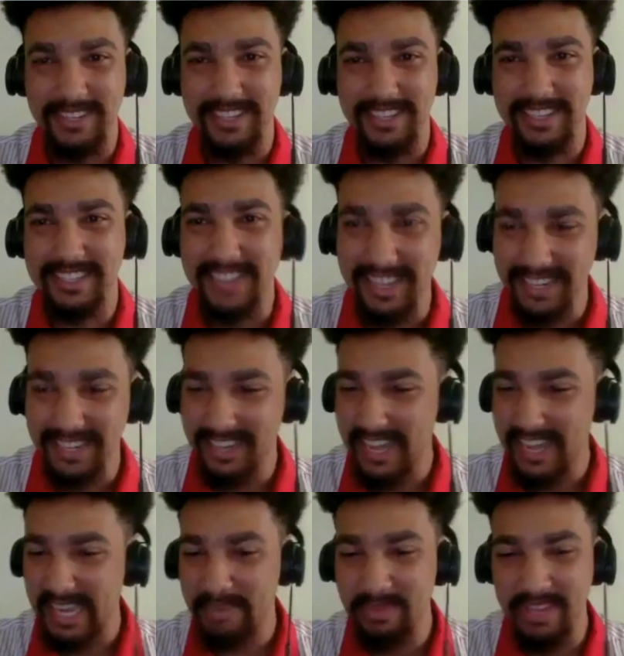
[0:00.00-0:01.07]
It's kind of
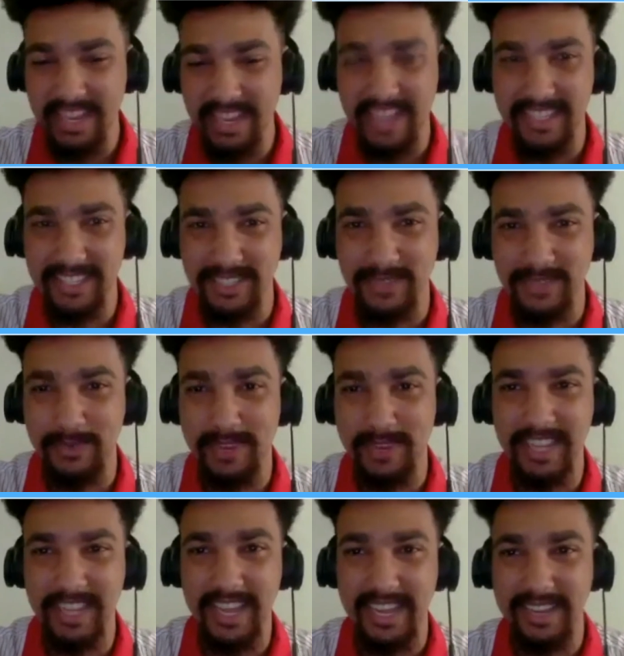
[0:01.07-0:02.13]
like me. I just one
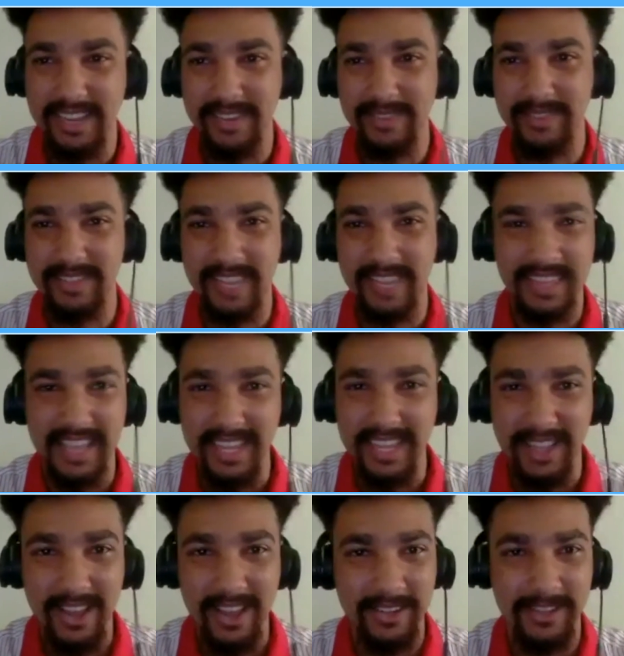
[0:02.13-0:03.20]
day, not that
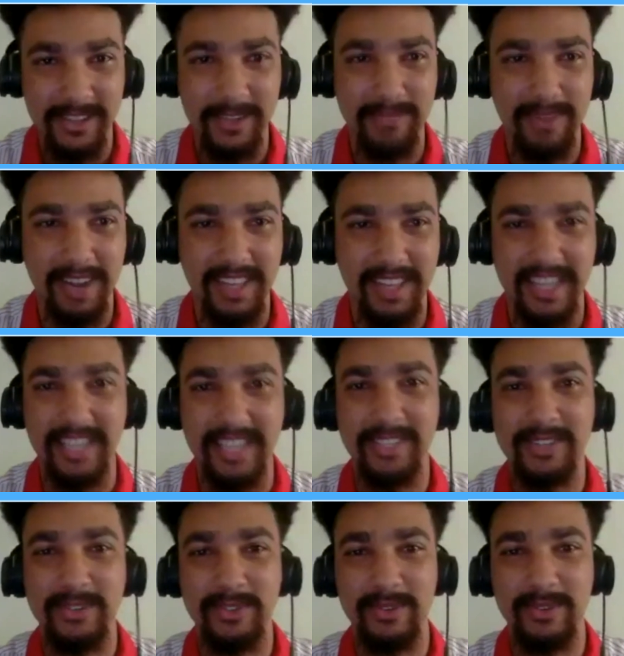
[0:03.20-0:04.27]
long ago, probably like
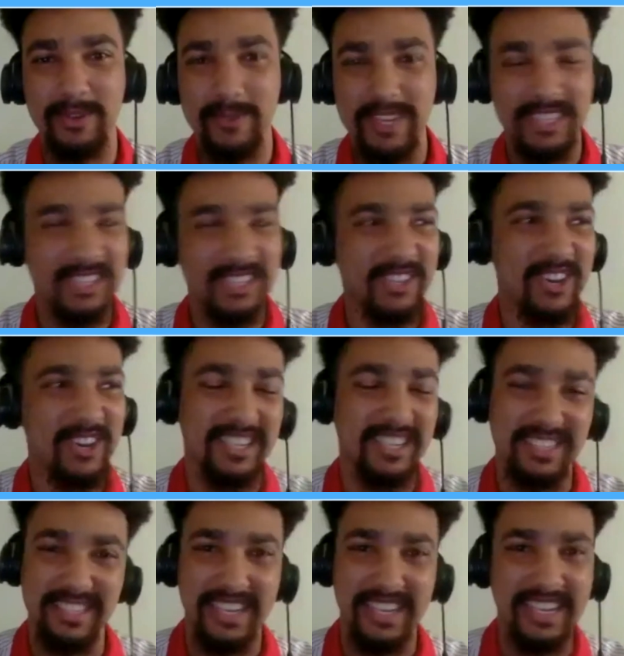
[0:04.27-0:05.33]
2-3 weeks ago, I
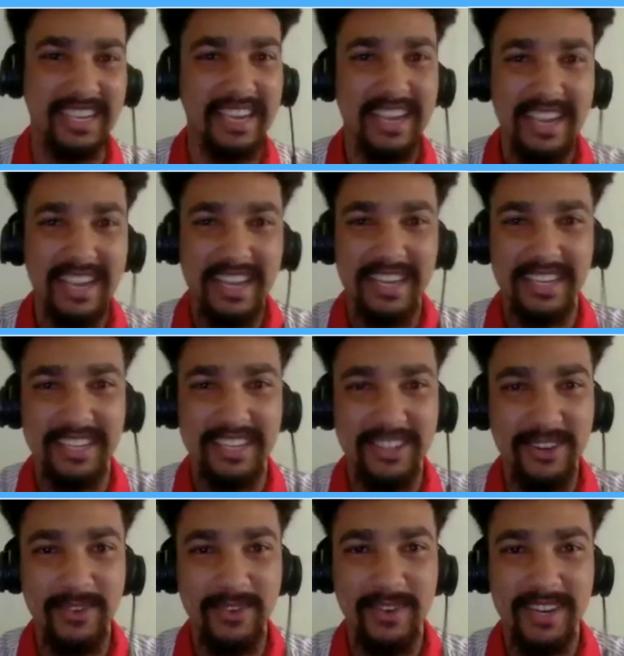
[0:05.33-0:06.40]
was like, you
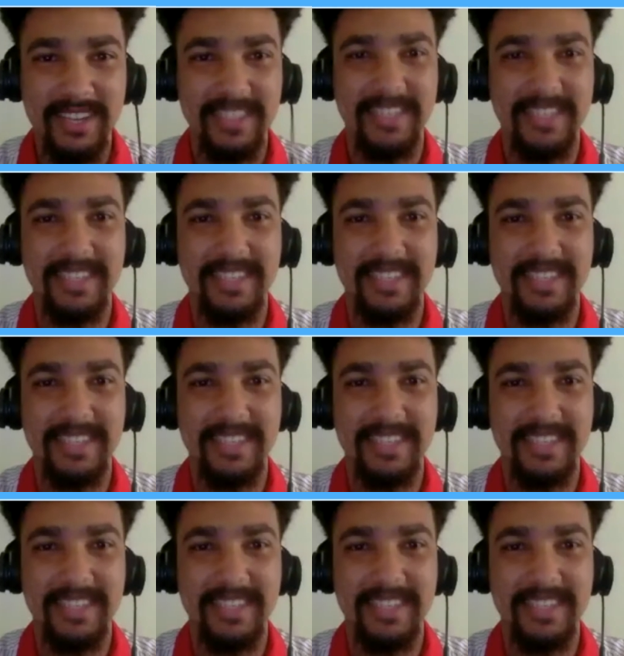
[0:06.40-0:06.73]
know what?